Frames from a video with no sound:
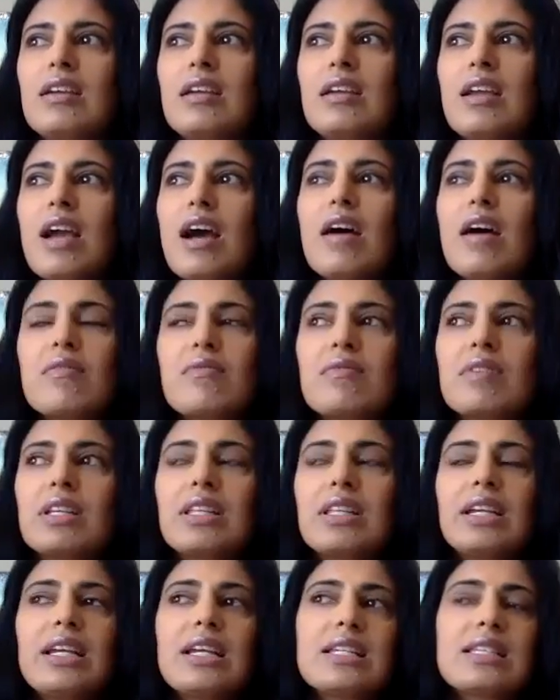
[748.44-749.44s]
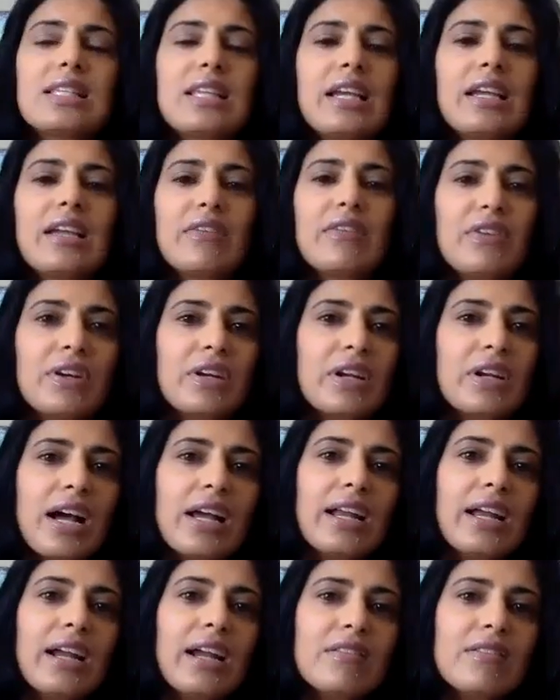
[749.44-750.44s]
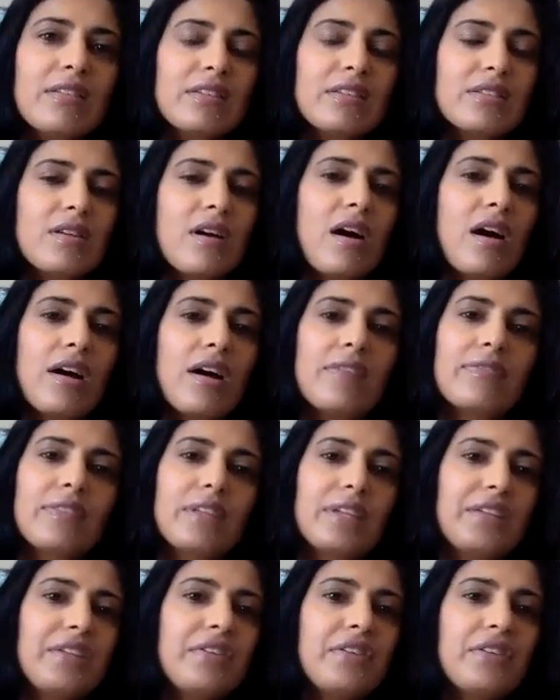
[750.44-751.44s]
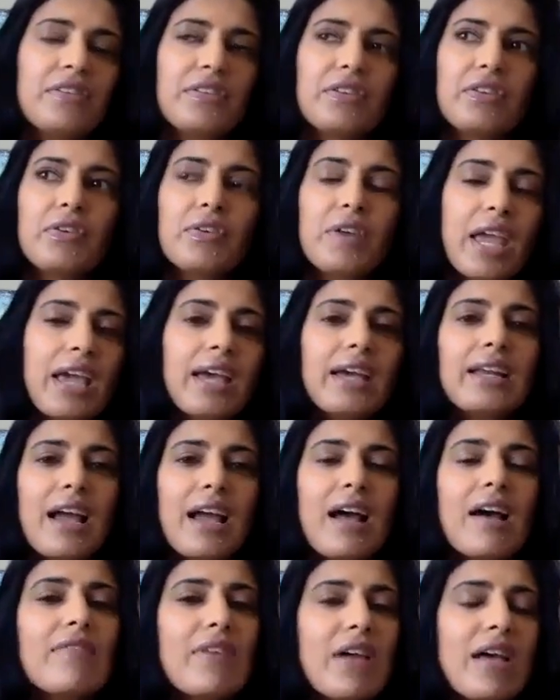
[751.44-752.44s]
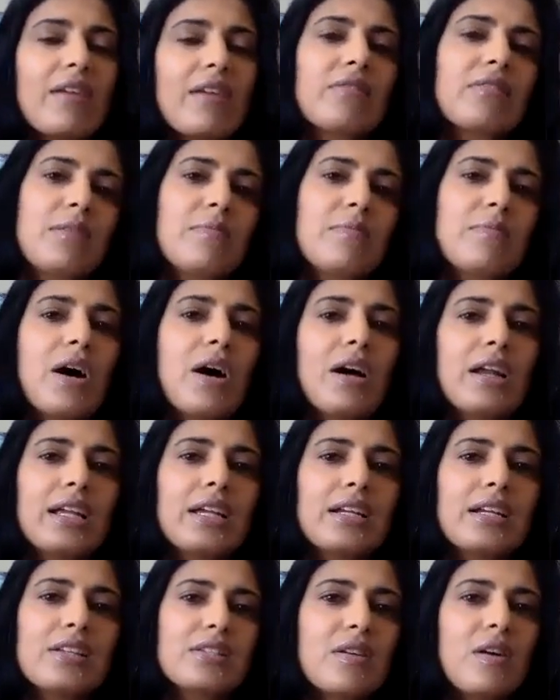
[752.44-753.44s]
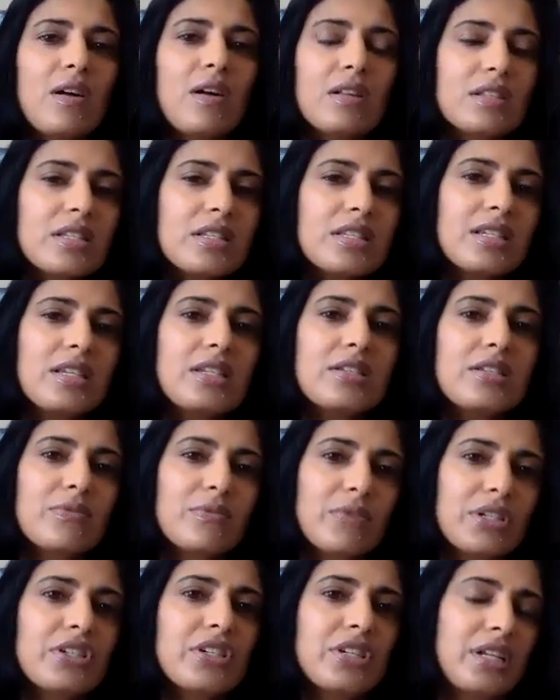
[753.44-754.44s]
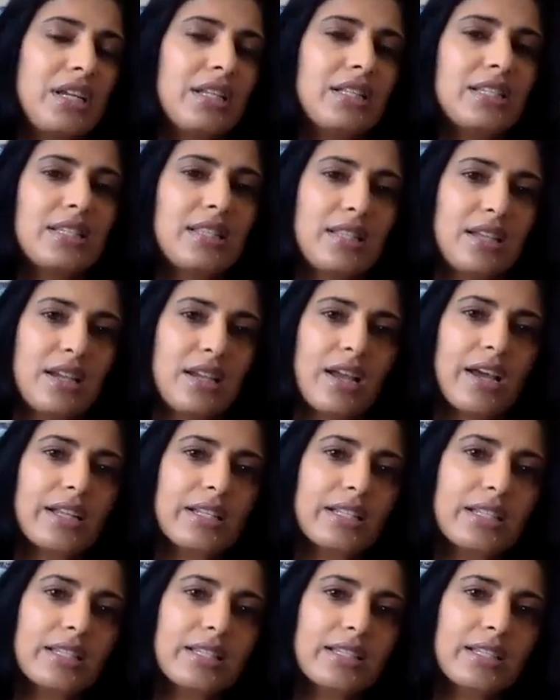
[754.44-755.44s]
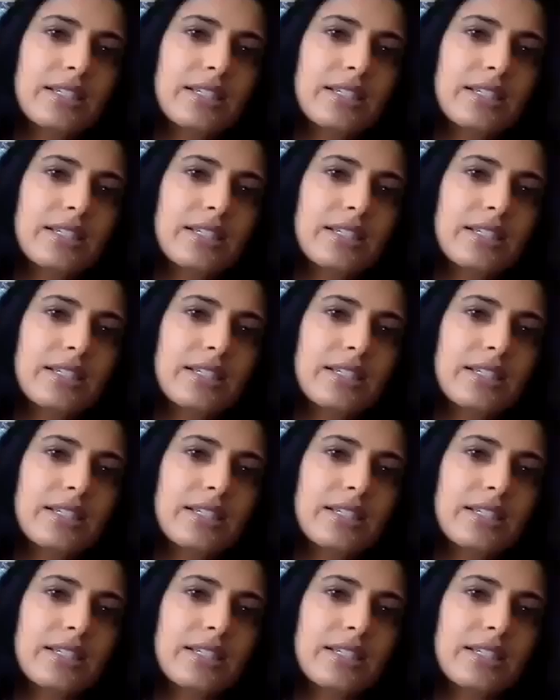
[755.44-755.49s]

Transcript: gut really is like, if your gut health is off, then you can't have a healthy body, because all disease originates in the gut.